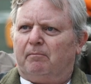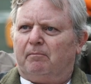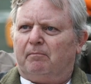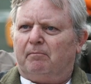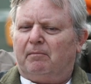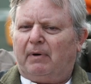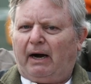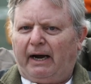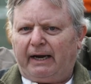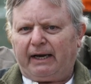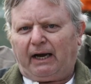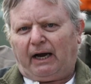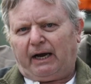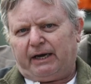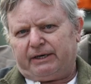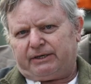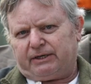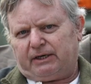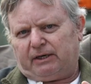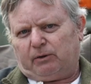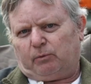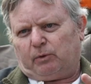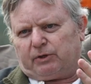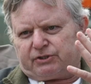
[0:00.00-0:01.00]
my
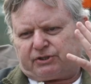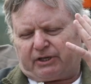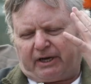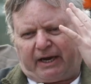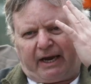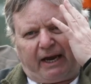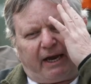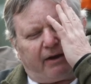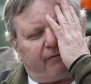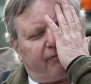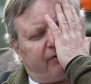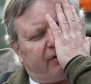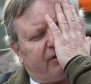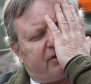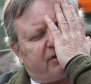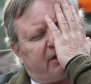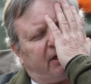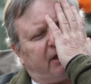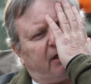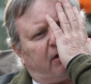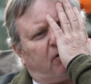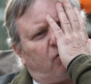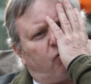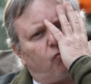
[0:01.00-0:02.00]
idea was to have this
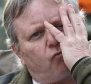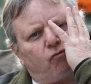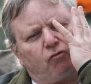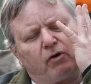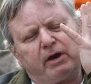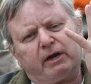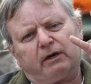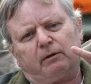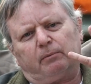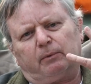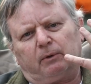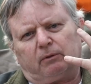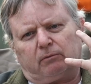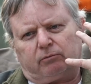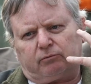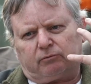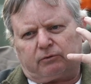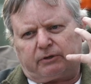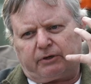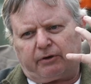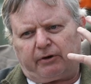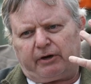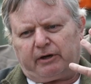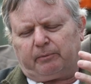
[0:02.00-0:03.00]
incredible,
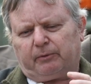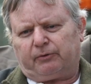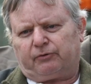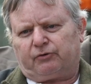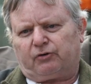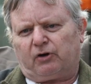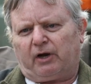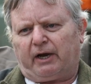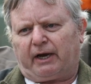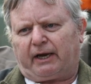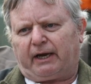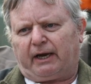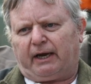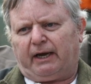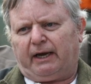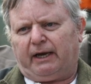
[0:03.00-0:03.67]
incredible truck,